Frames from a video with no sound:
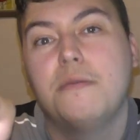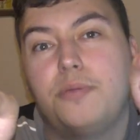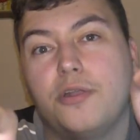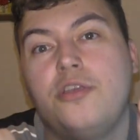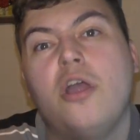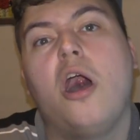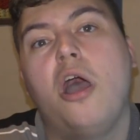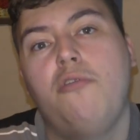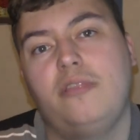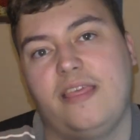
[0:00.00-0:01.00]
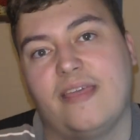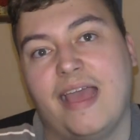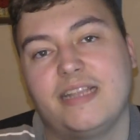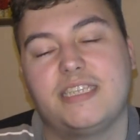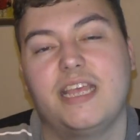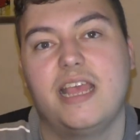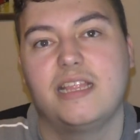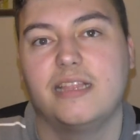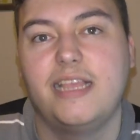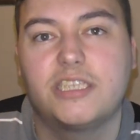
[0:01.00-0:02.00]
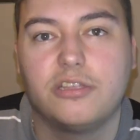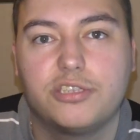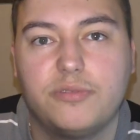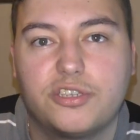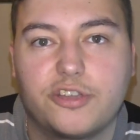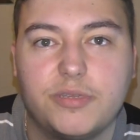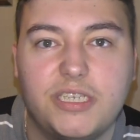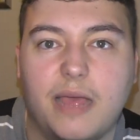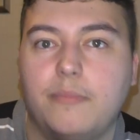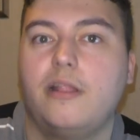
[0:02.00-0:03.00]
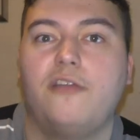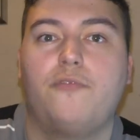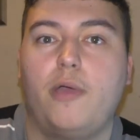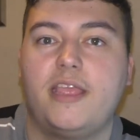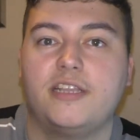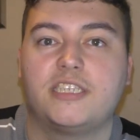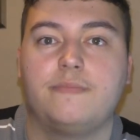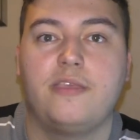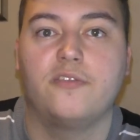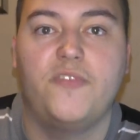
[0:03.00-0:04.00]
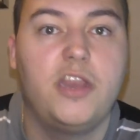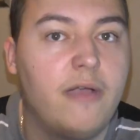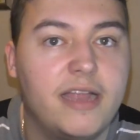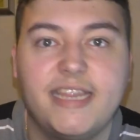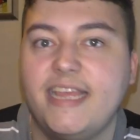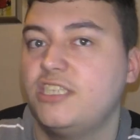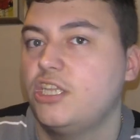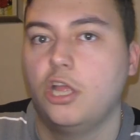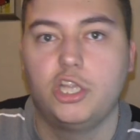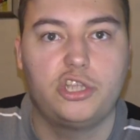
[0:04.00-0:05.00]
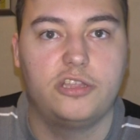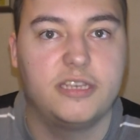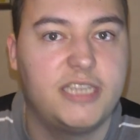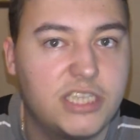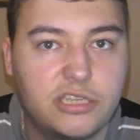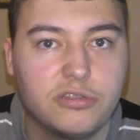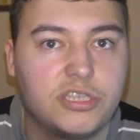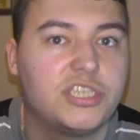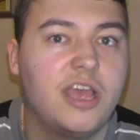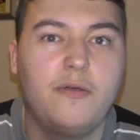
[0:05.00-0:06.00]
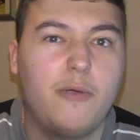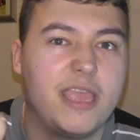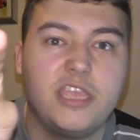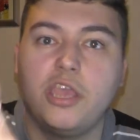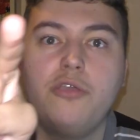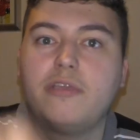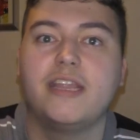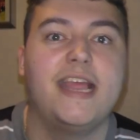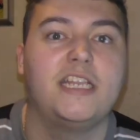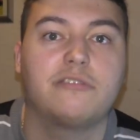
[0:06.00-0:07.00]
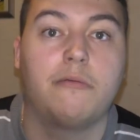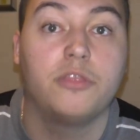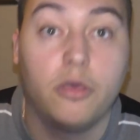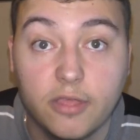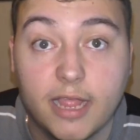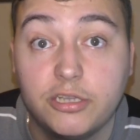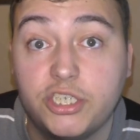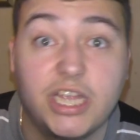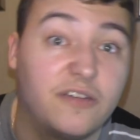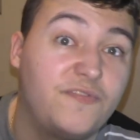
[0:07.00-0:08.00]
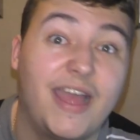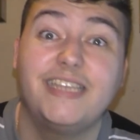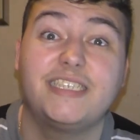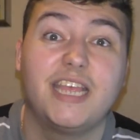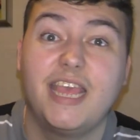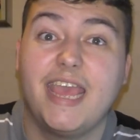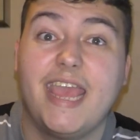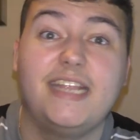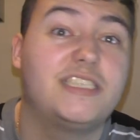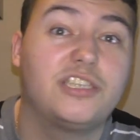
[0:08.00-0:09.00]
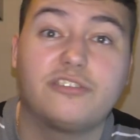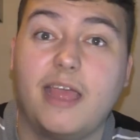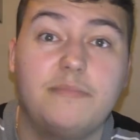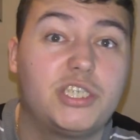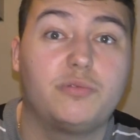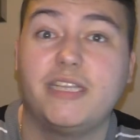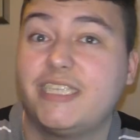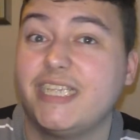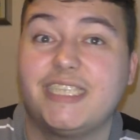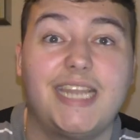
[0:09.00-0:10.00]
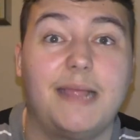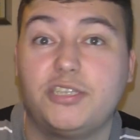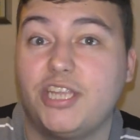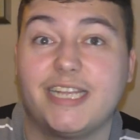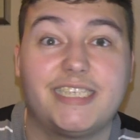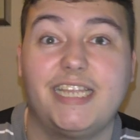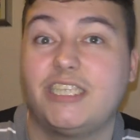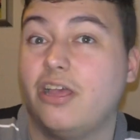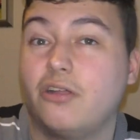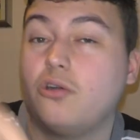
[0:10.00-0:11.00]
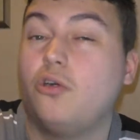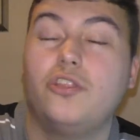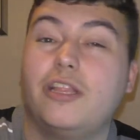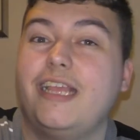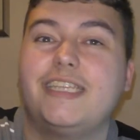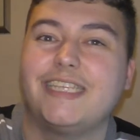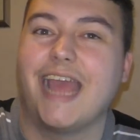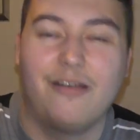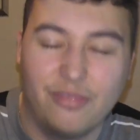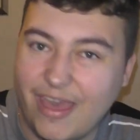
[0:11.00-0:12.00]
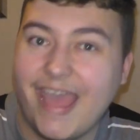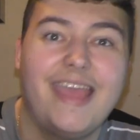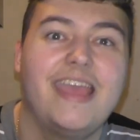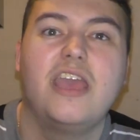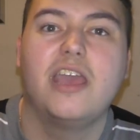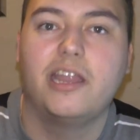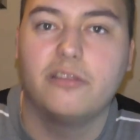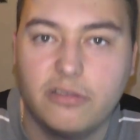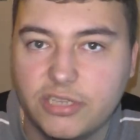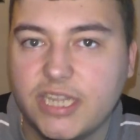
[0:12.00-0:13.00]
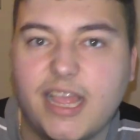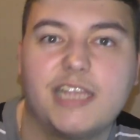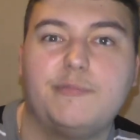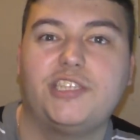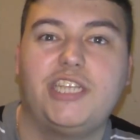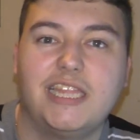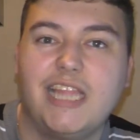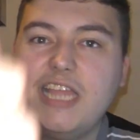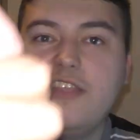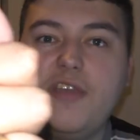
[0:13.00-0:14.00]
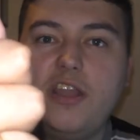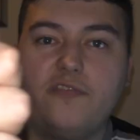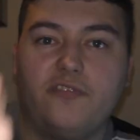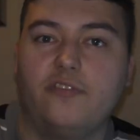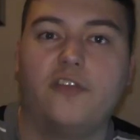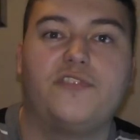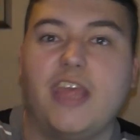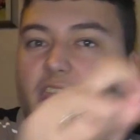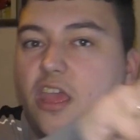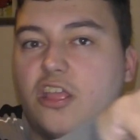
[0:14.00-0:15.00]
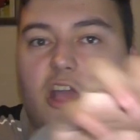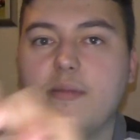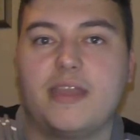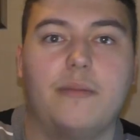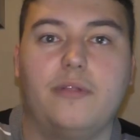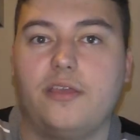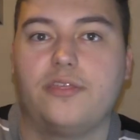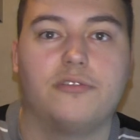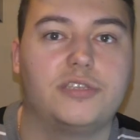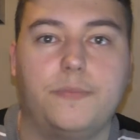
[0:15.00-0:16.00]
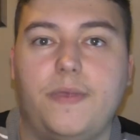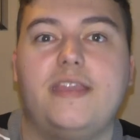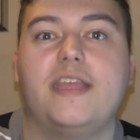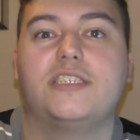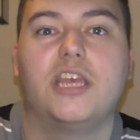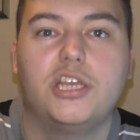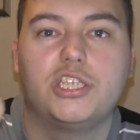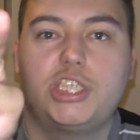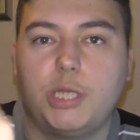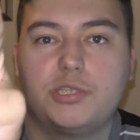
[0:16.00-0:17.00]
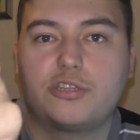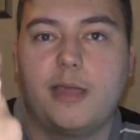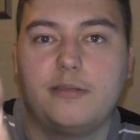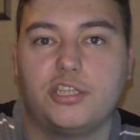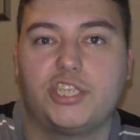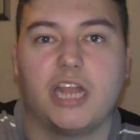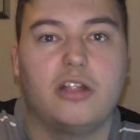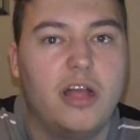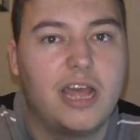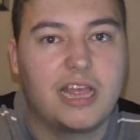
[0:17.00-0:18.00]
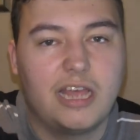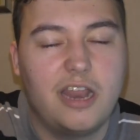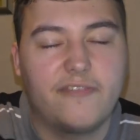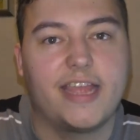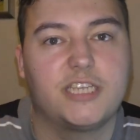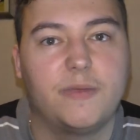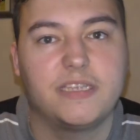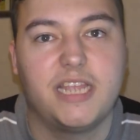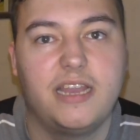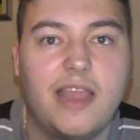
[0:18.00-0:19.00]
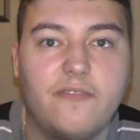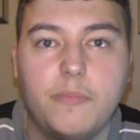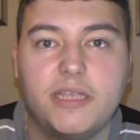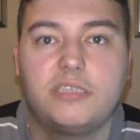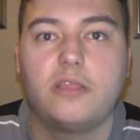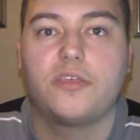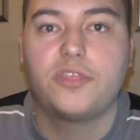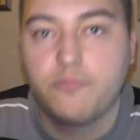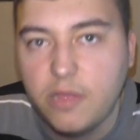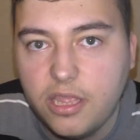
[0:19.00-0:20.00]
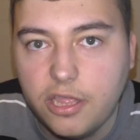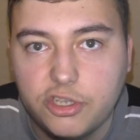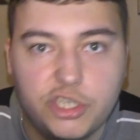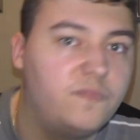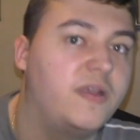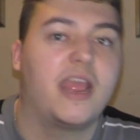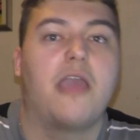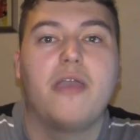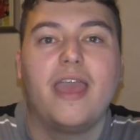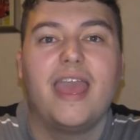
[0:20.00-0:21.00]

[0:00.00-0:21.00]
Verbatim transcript: But not only that, the link's also in the description down below for where you can submit your video ideas, join the Discord server where you can interact with other Coaster Chall fans, Instagram, Twitter, Snapchat, TikTok, all the links are down there. And also, guys, make sure you like the video if you loved it, comment down below your thoughts and opinions, subscribe to the channel, click the notification bell so you never miss another thrilling YouTube video,